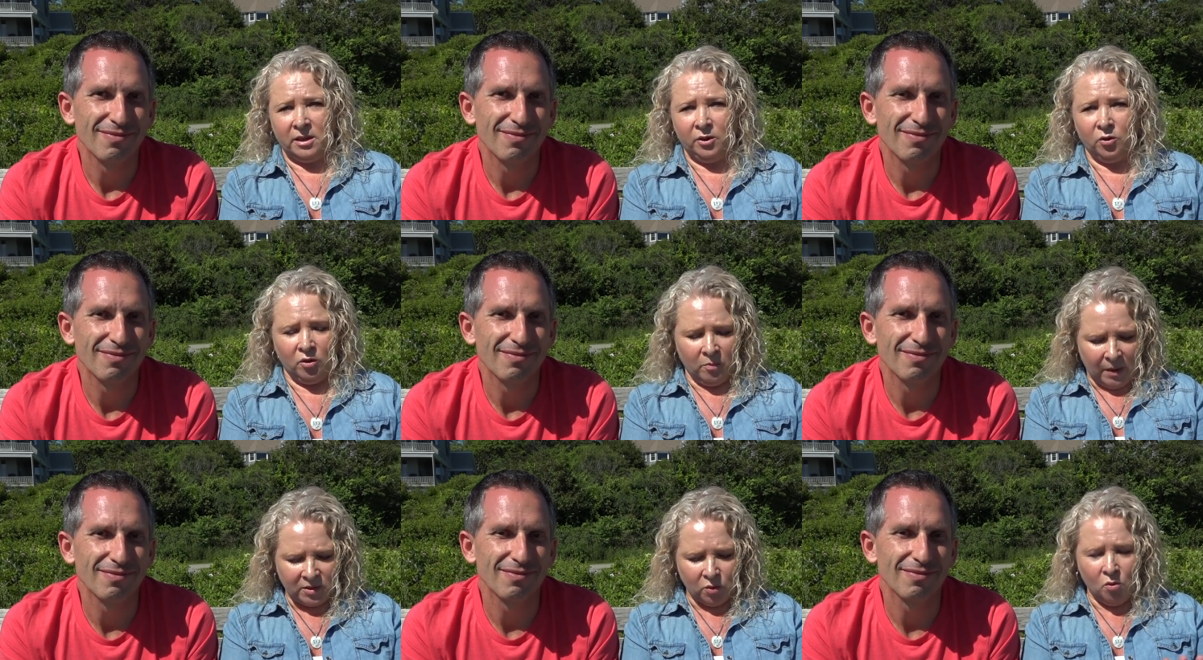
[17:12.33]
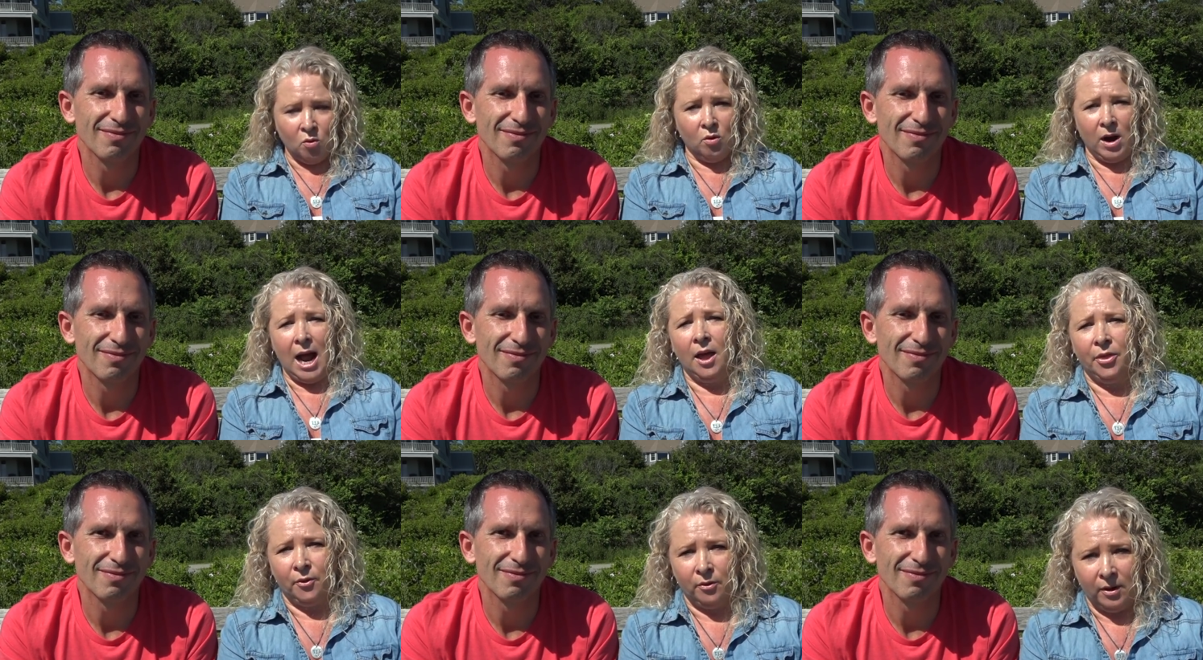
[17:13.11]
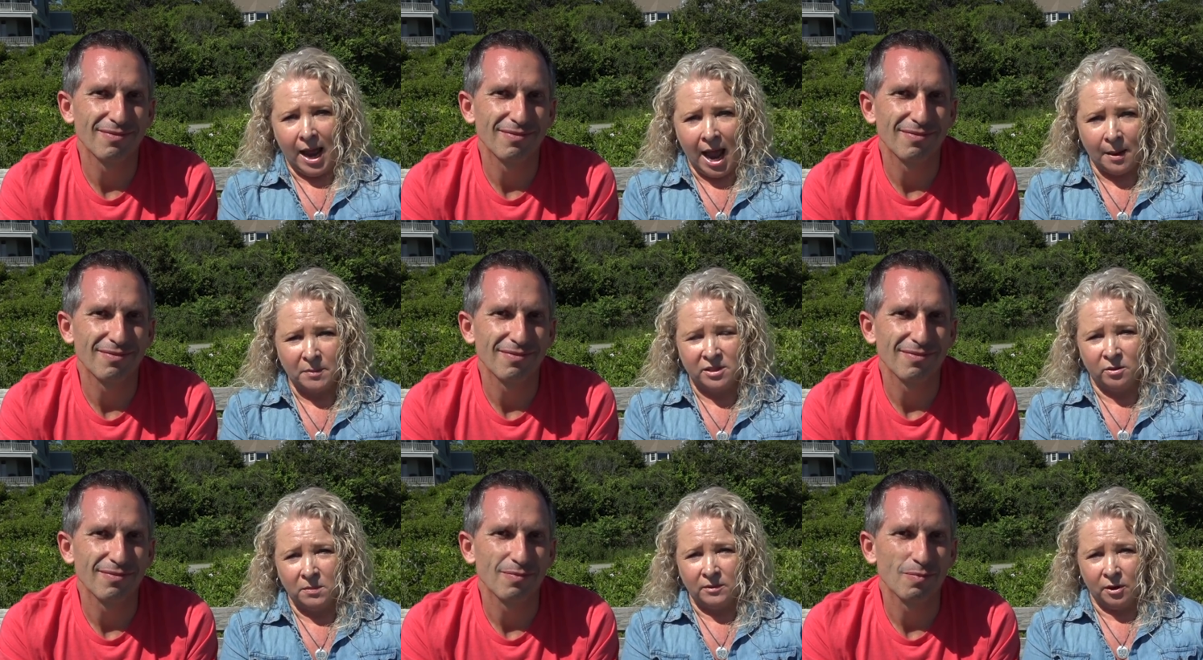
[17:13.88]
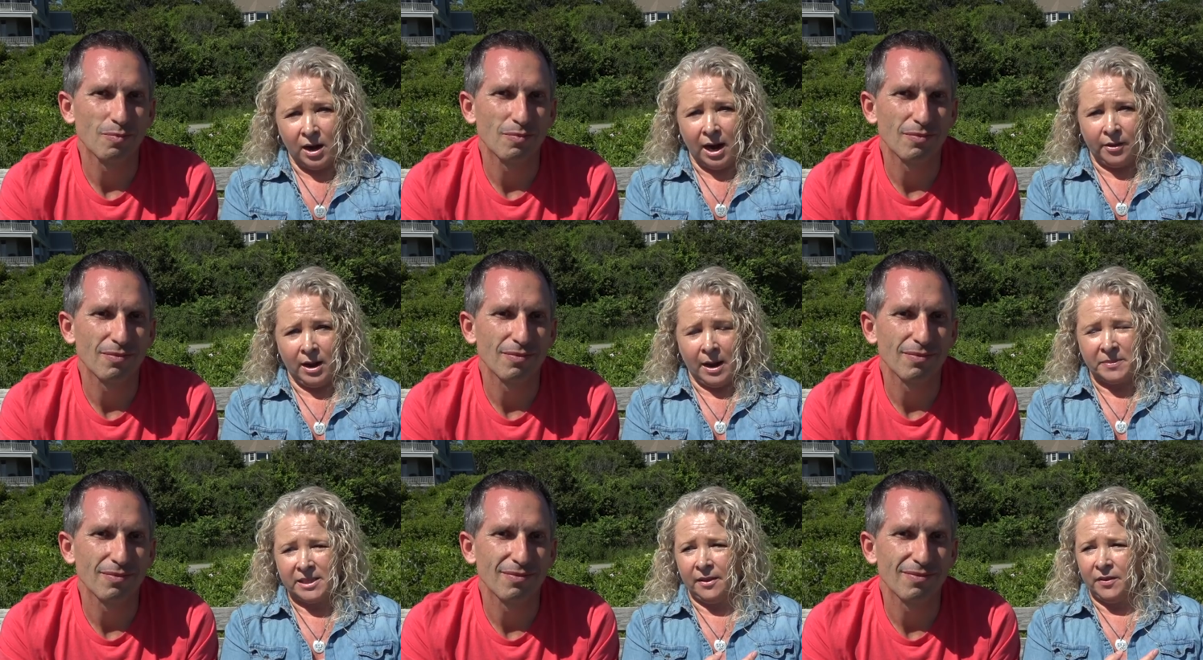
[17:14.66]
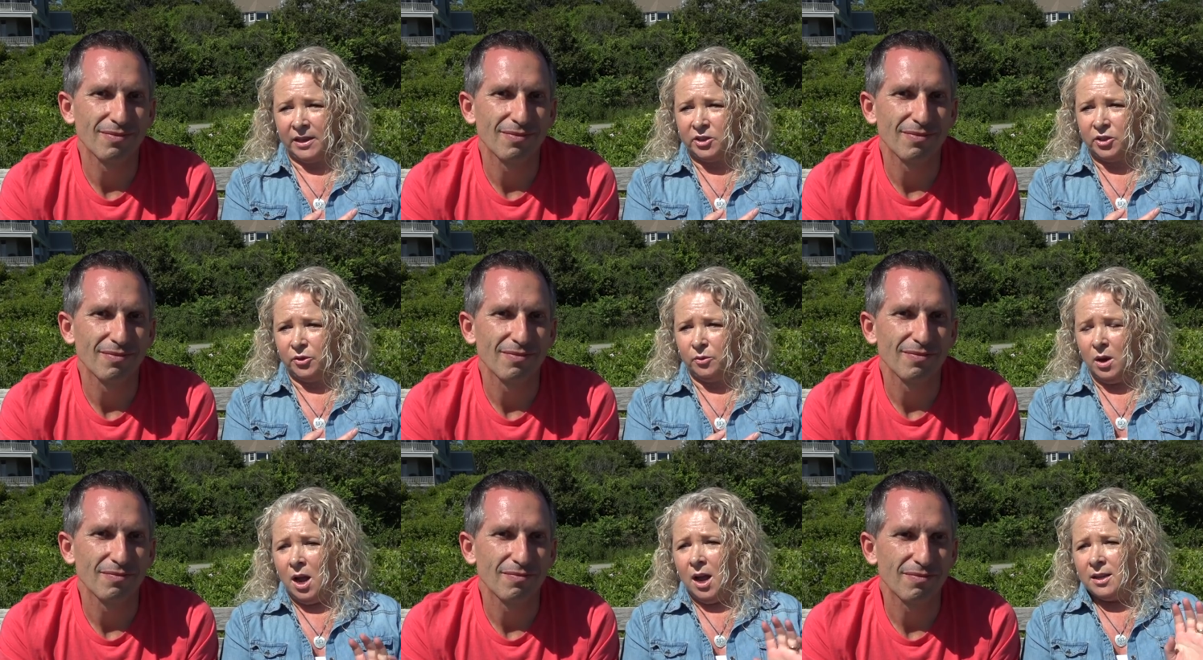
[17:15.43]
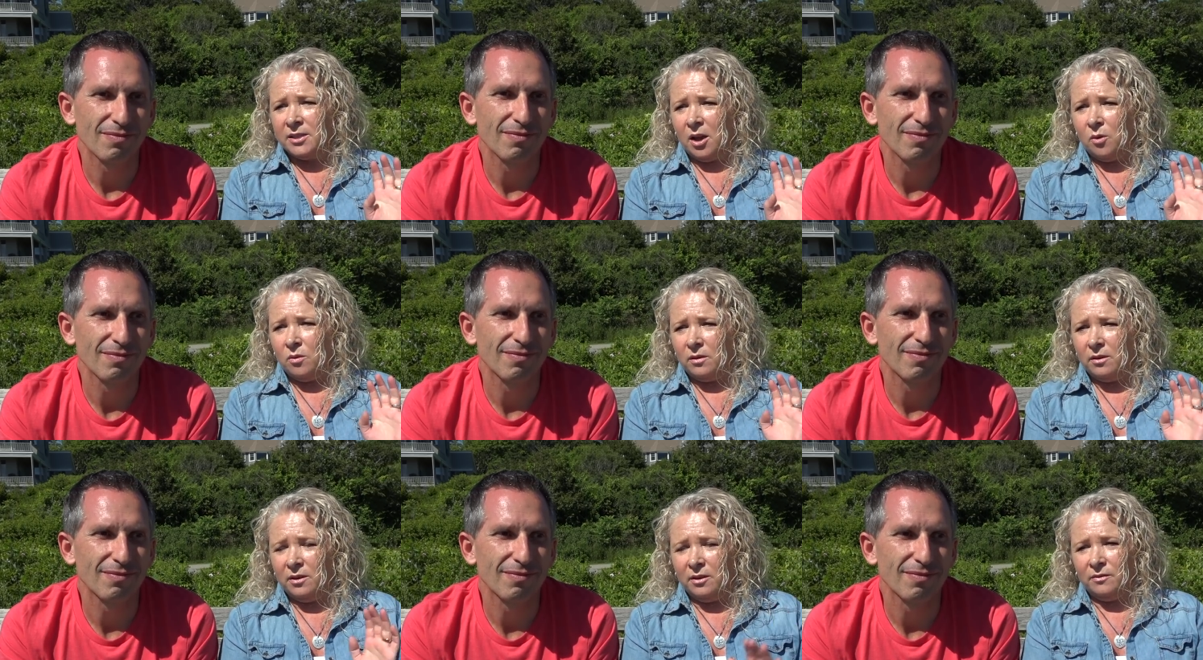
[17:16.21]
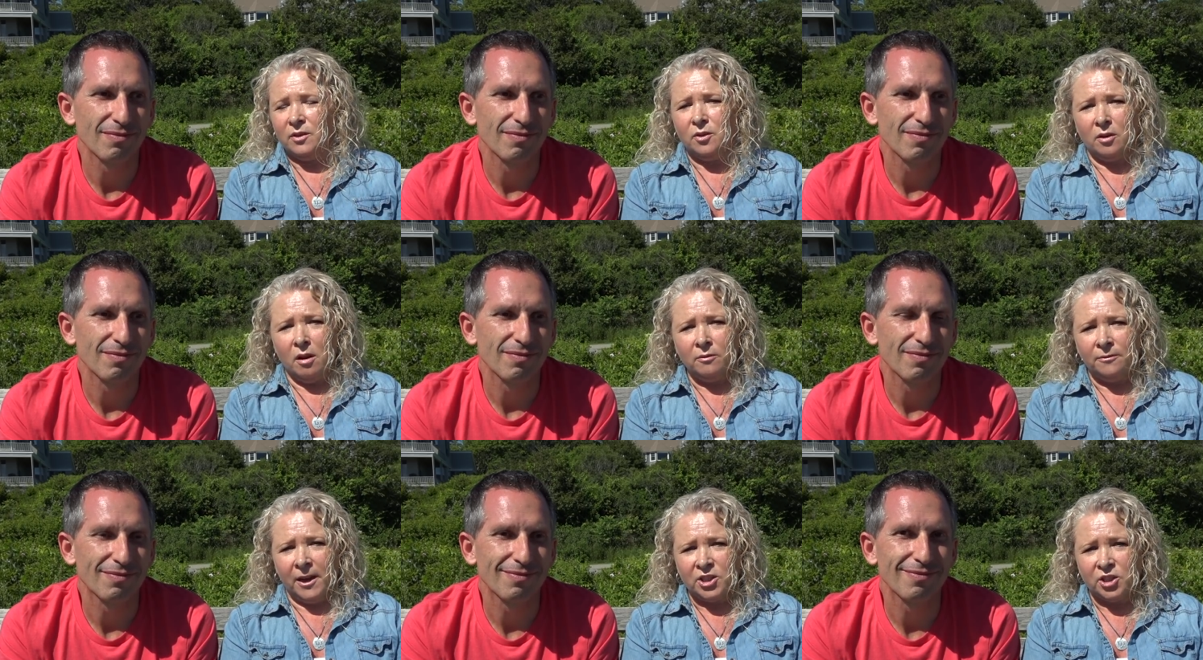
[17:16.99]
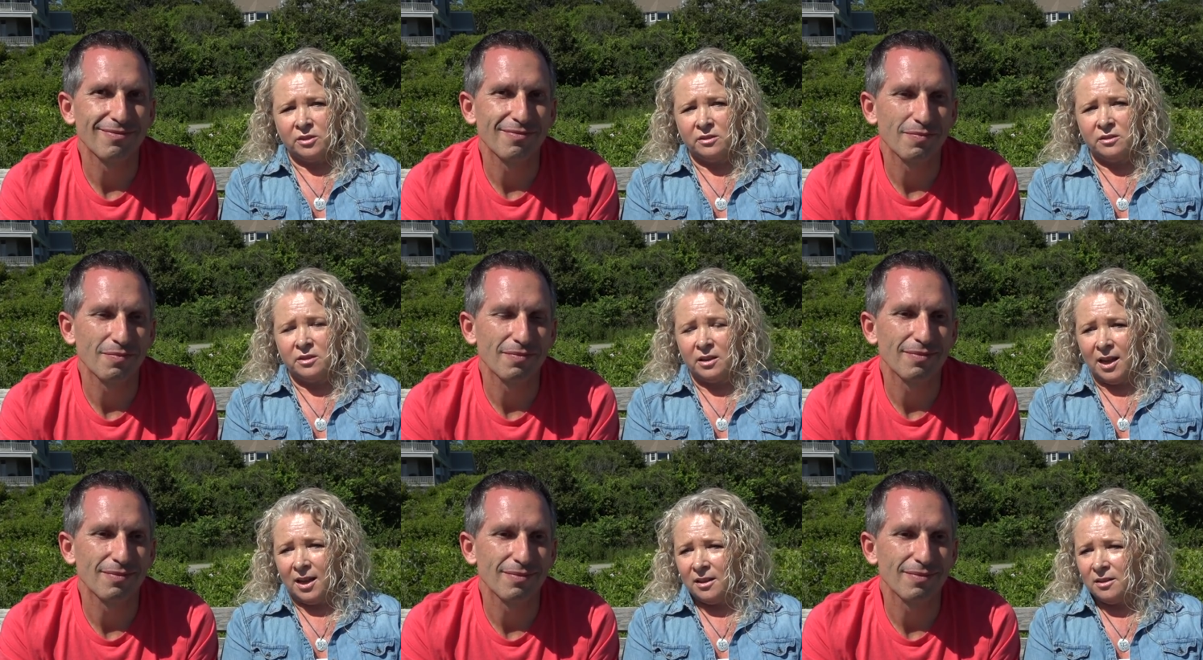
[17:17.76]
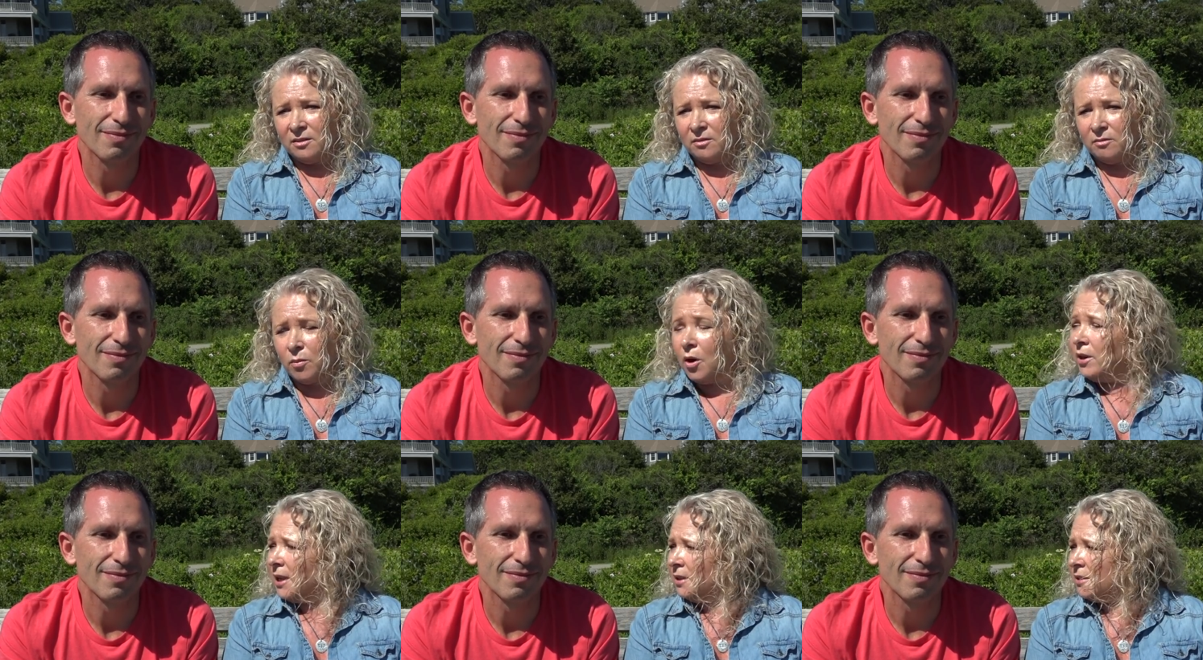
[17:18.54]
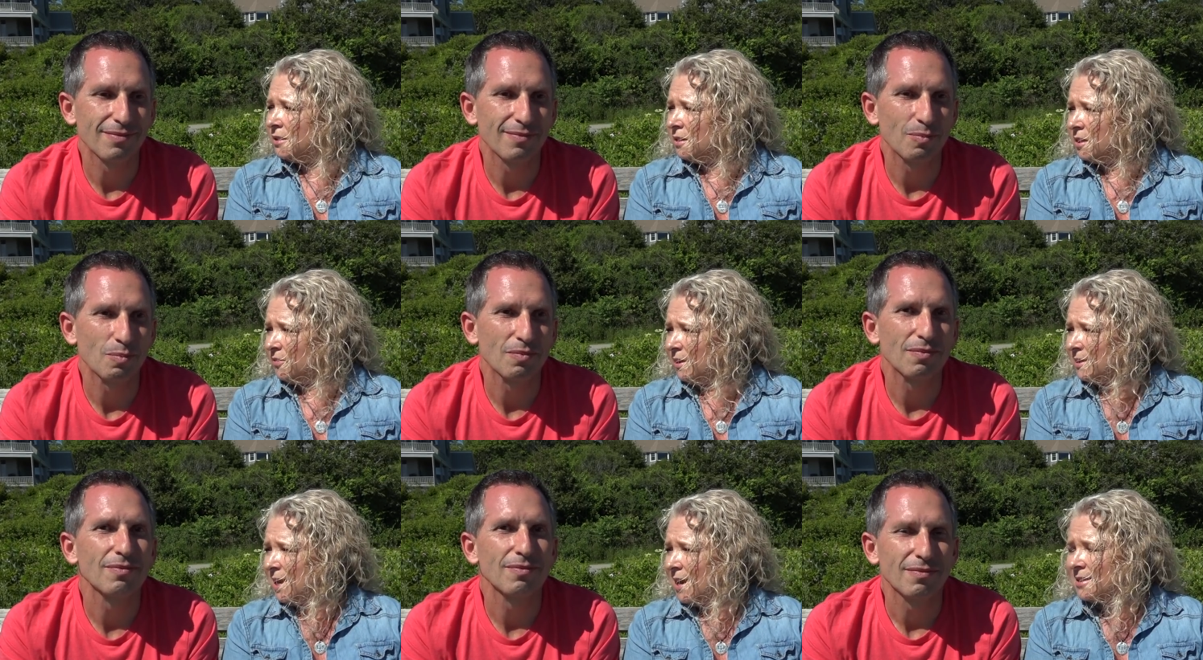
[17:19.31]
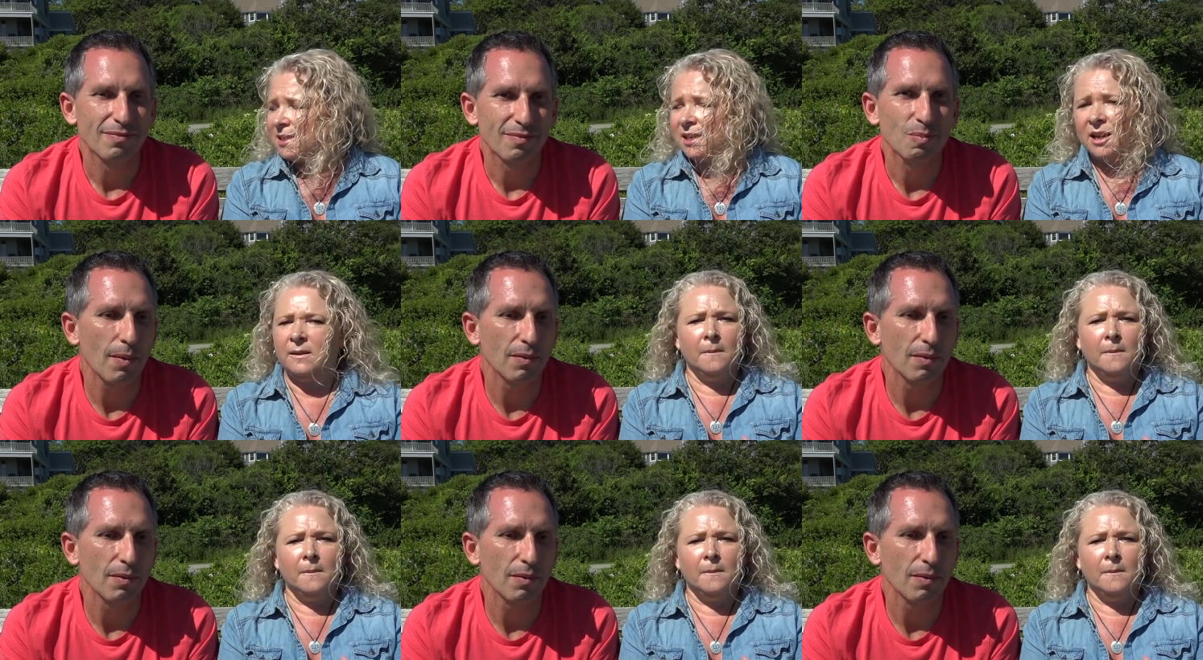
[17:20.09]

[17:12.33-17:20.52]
Speaker 1: like Google Maps or other apps. There, there are other apps out there too. So, you know, good old fashioned uh, road atlas is fantastic